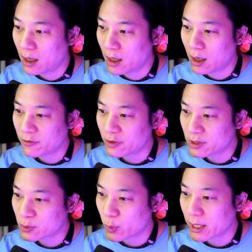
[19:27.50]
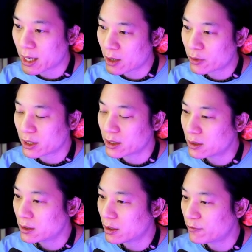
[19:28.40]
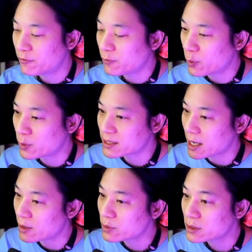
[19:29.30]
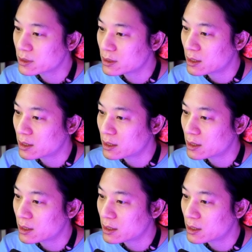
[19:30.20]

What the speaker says: I've got this weak area of 4 cells.